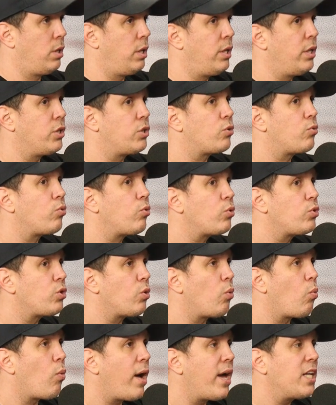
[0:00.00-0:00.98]
It is
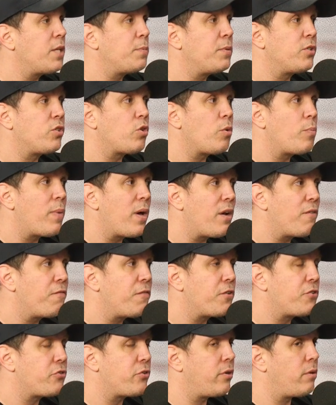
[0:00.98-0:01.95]
crucial, and why it has been so
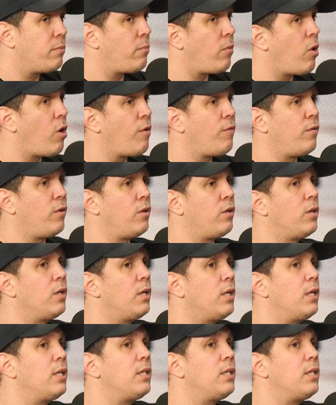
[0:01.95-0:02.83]
beneficial to Marvel